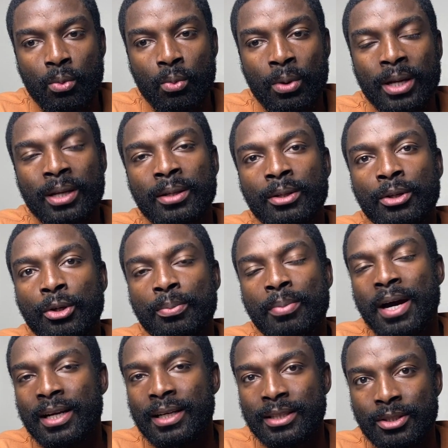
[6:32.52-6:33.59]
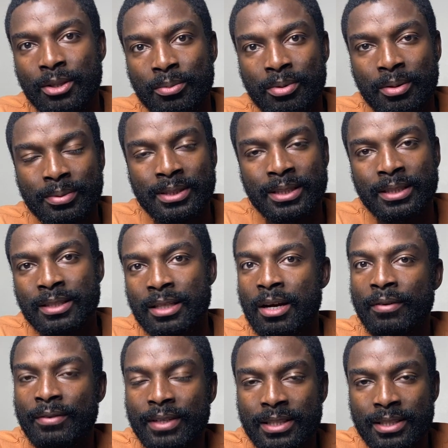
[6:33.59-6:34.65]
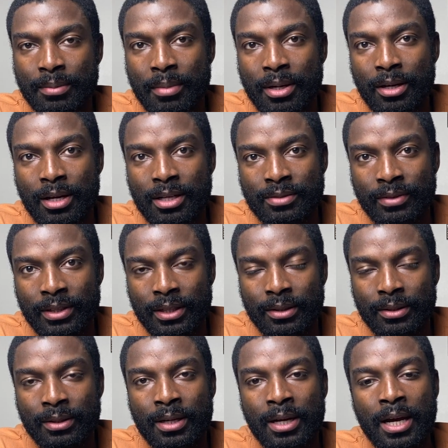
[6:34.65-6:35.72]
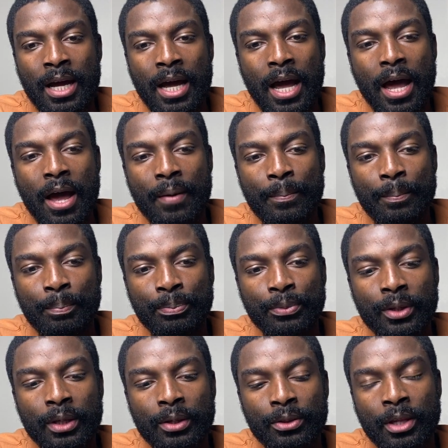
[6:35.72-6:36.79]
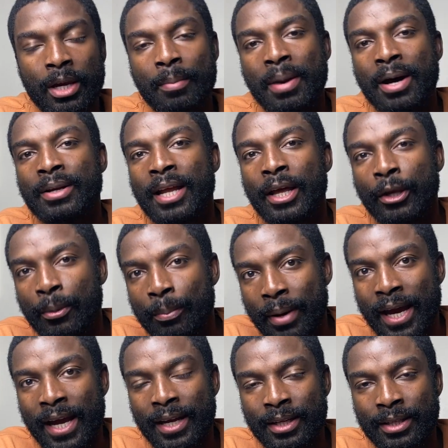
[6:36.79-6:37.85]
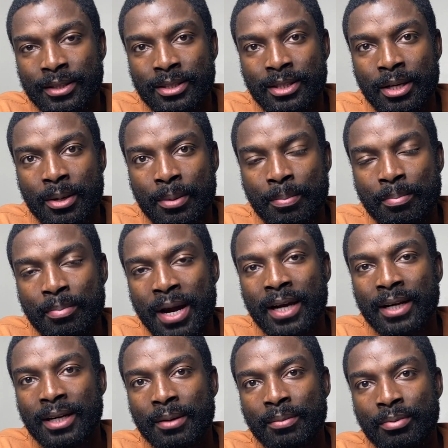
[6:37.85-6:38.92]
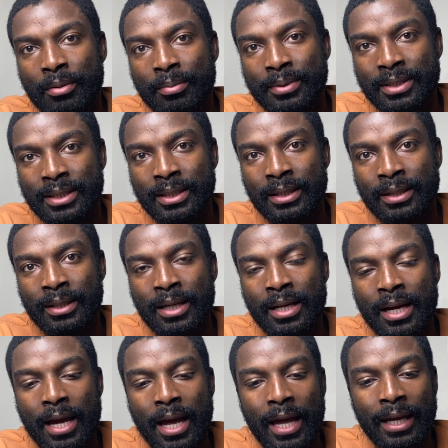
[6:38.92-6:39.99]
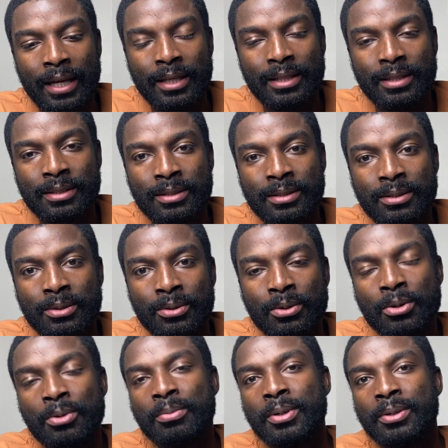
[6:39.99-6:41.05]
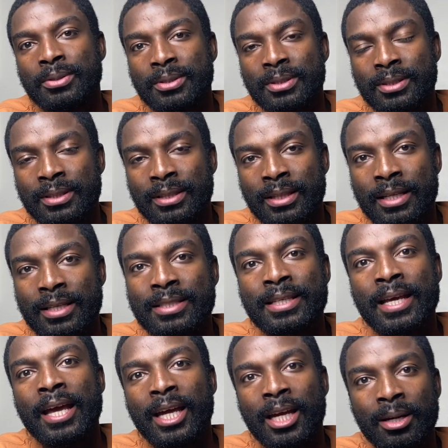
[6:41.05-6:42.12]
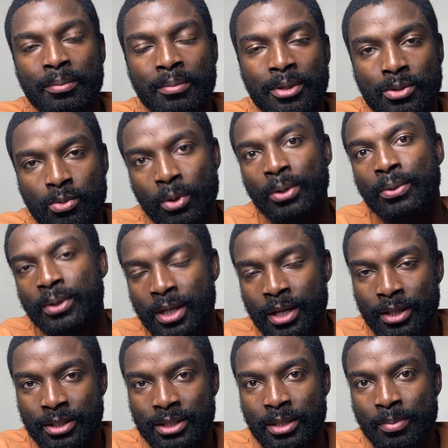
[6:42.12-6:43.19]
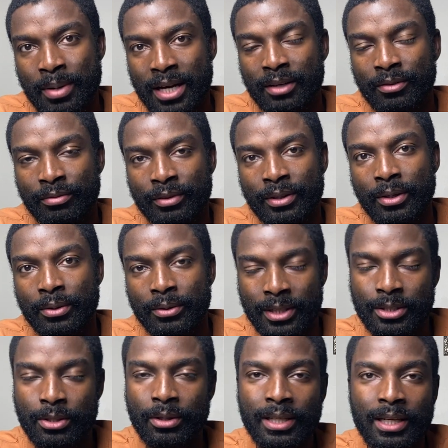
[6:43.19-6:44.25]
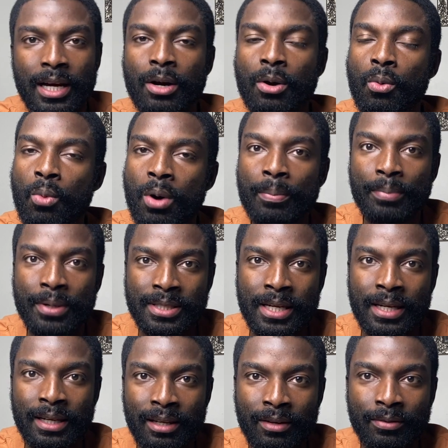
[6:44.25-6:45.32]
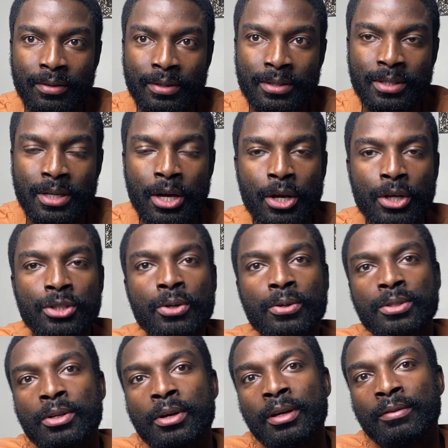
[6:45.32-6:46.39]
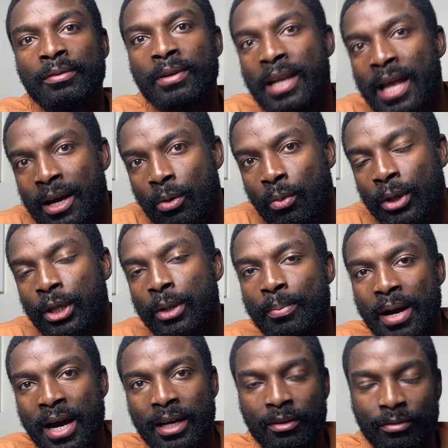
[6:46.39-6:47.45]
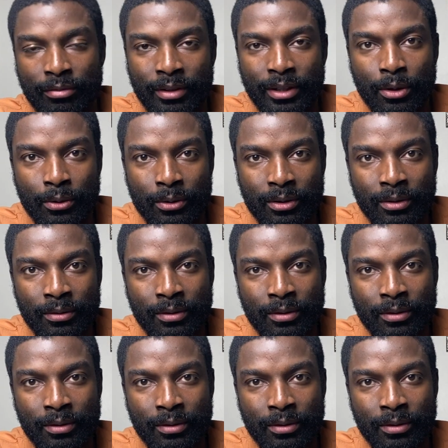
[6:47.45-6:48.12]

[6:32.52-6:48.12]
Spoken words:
when you buy leasehold properties, I covered this in my last video, um, the amount that you pay to buy that property is almost the same as what it would cost to buy the freehold. There's only like a 1% difference. So it's not even like when you buy the freehold,